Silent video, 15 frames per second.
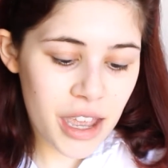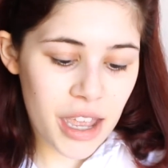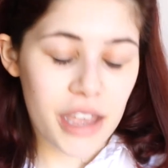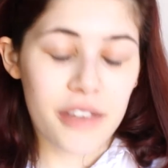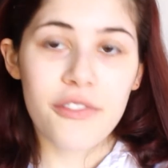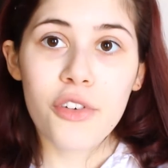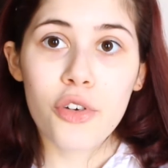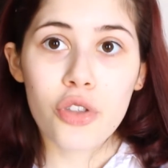
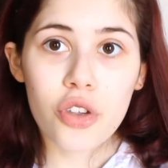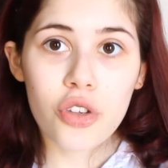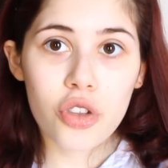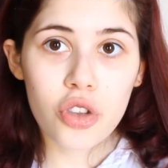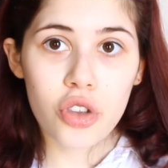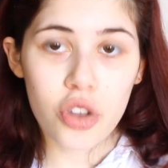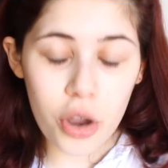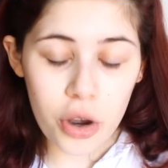It feels
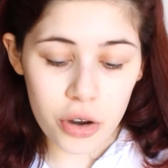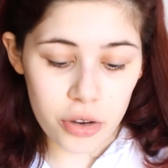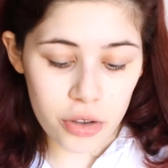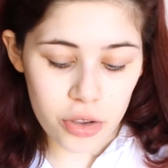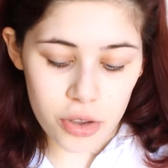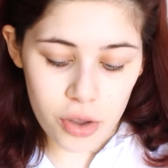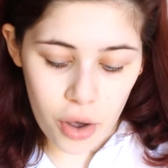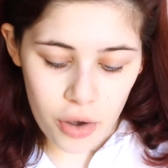so
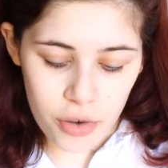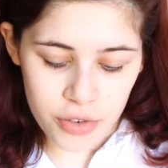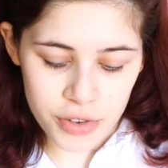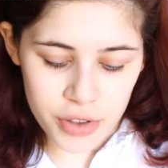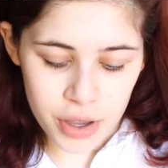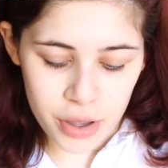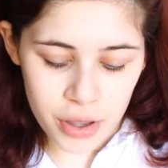soft